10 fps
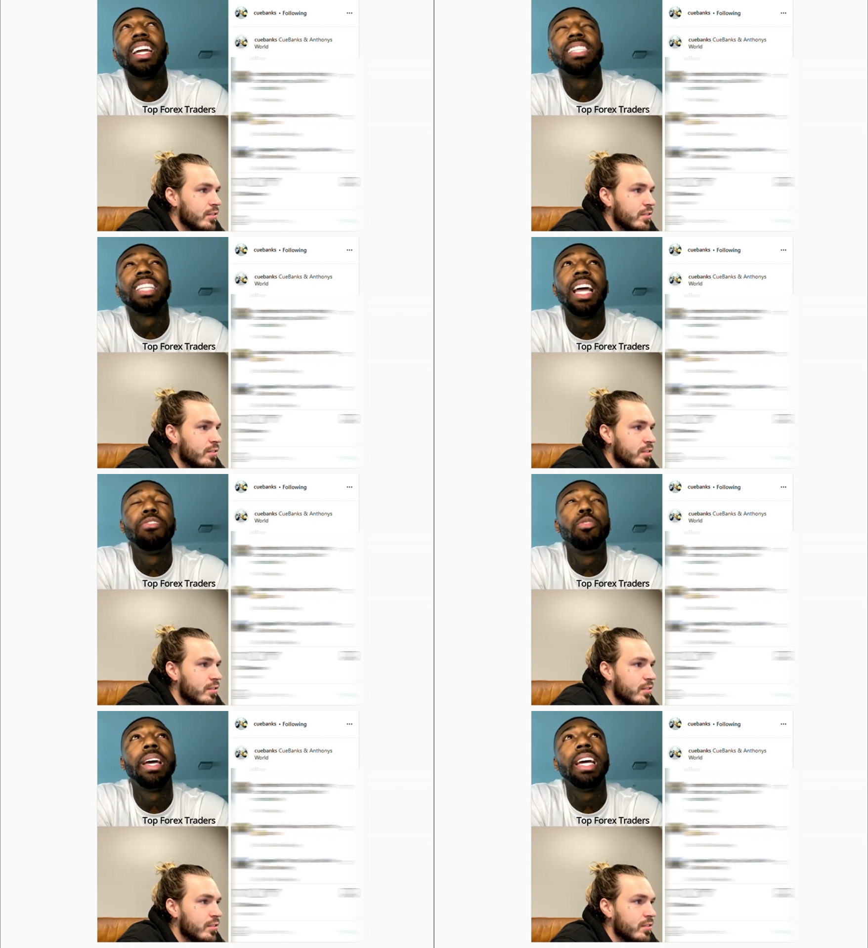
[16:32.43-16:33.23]
Speaker 1: let's say if
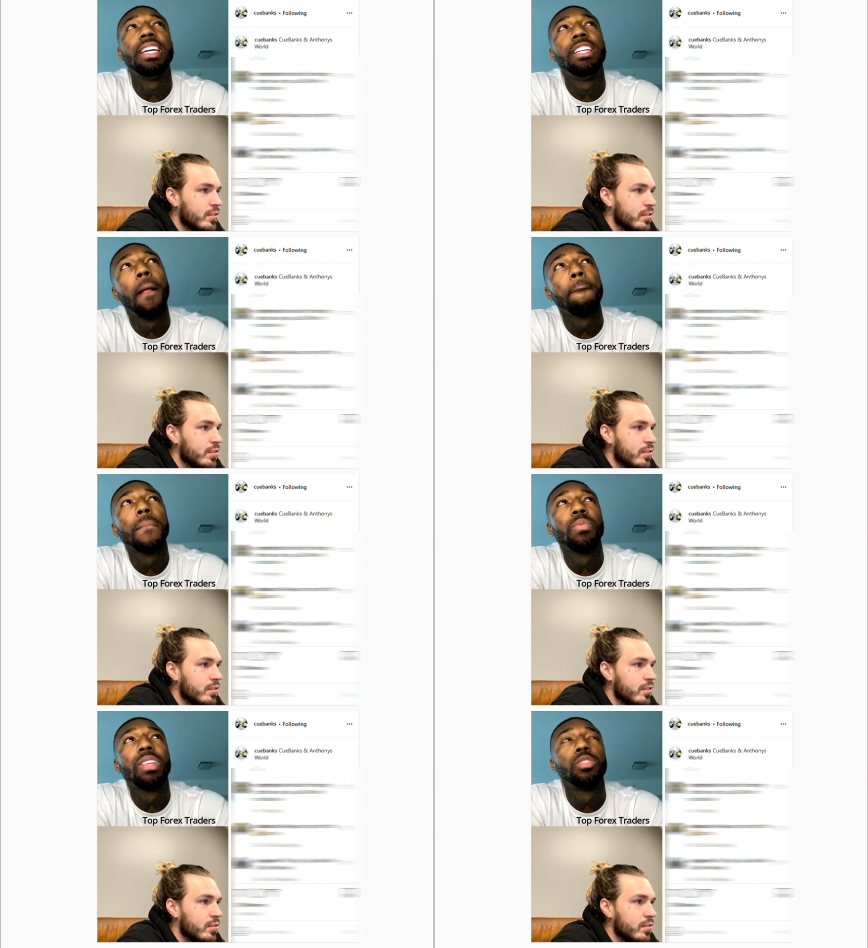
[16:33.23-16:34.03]
you made
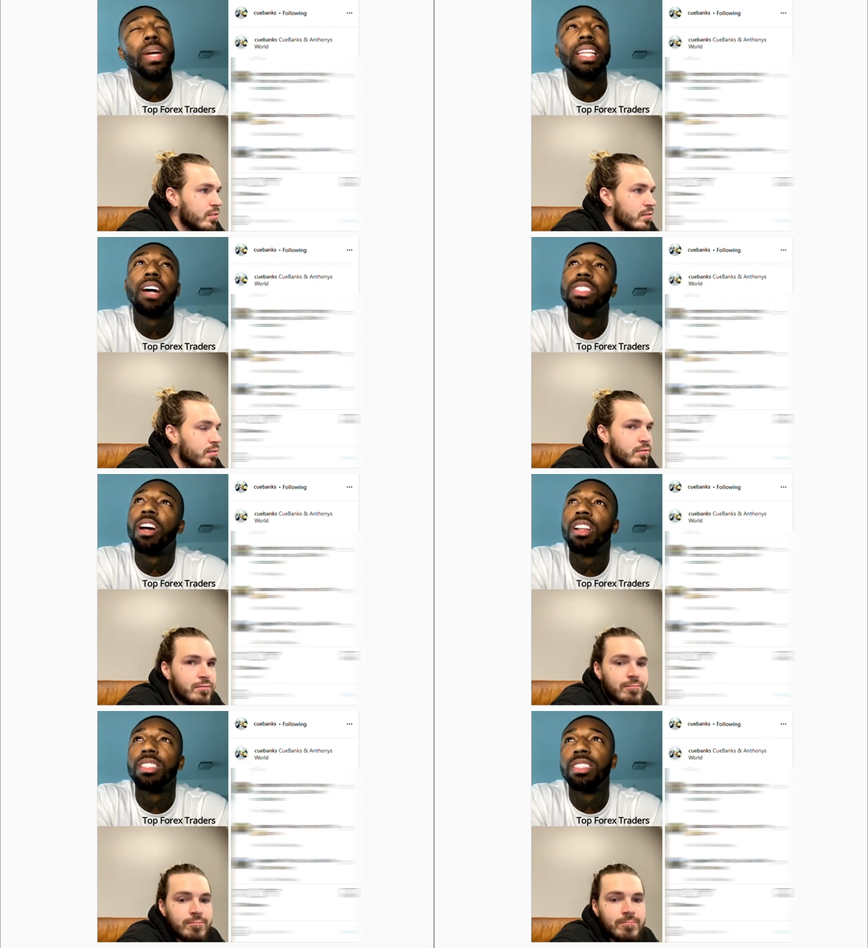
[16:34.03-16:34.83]
twenty thousand
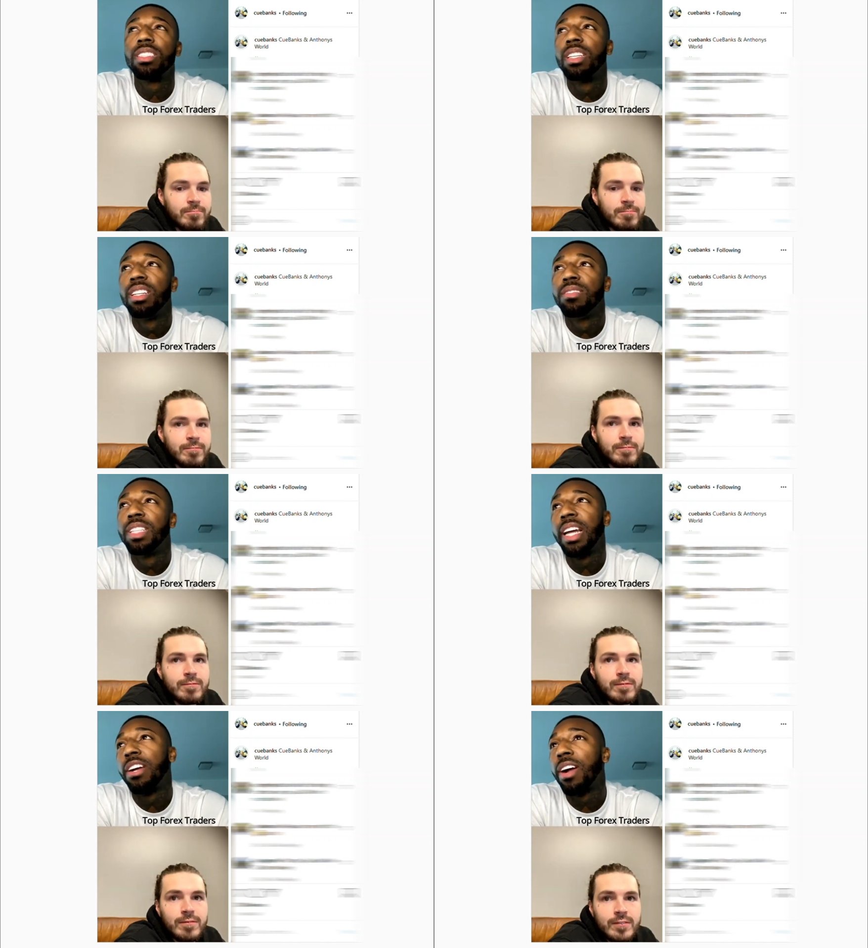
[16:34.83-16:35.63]
dollars
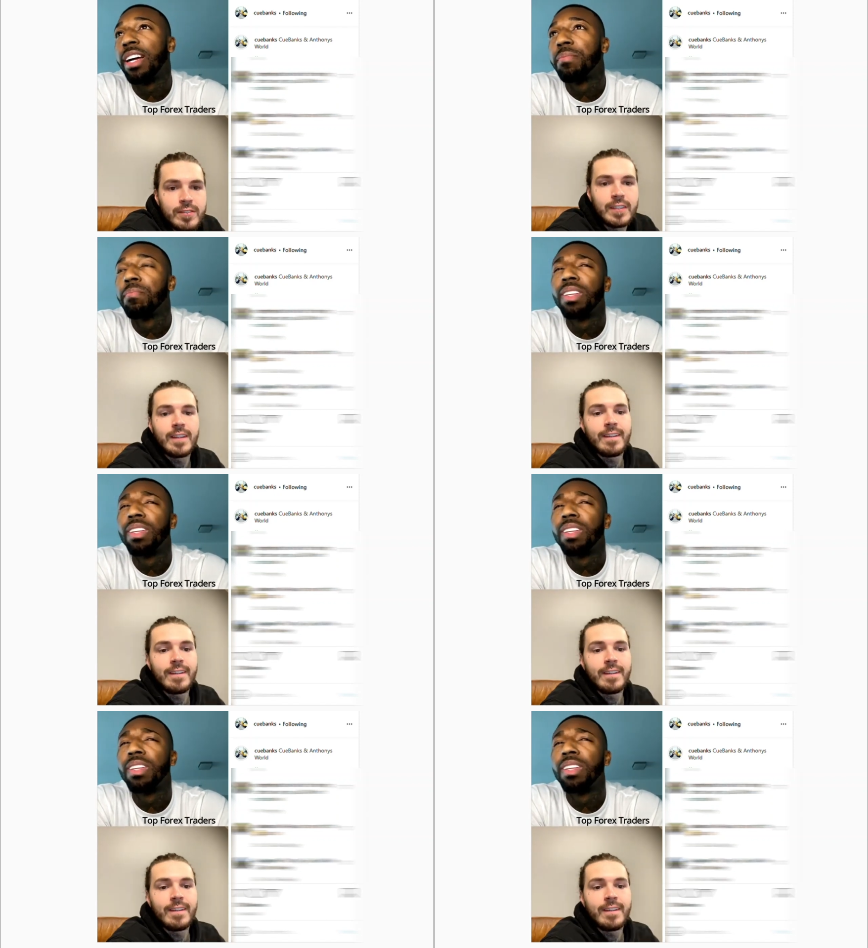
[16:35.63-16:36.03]
today, right?